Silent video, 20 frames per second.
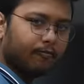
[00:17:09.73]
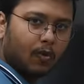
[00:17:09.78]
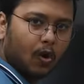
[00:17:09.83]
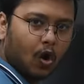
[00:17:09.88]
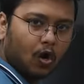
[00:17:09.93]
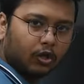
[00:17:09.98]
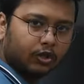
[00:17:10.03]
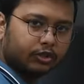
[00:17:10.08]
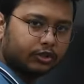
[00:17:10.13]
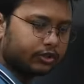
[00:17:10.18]

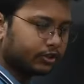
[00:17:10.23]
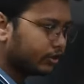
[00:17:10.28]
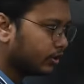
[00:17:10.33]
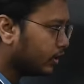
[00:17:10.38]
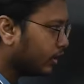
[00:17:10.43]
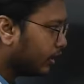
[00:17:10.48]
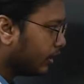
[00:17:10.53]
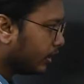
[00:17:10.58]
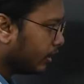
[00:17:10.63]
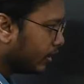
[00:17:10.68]
box,
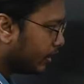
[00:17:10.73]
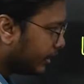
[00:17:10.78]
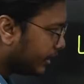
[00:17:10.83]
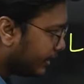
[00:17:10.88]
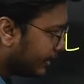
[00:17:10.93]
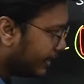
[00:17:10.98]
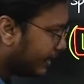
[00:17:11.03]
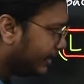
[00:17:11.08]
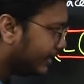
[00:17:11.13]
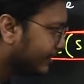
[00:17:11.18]

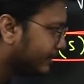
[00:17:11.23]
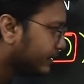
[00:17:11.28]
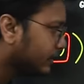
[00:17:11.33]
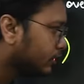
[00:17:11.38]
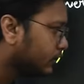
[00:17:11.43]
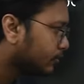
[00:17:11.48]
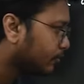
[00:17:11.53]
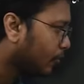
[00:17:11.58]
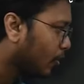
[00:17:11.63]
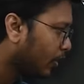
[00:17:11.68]
it is the
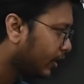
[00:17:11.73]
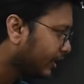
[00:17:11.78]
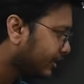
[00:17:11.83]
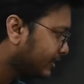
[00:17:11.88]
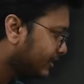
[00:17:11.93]
smallest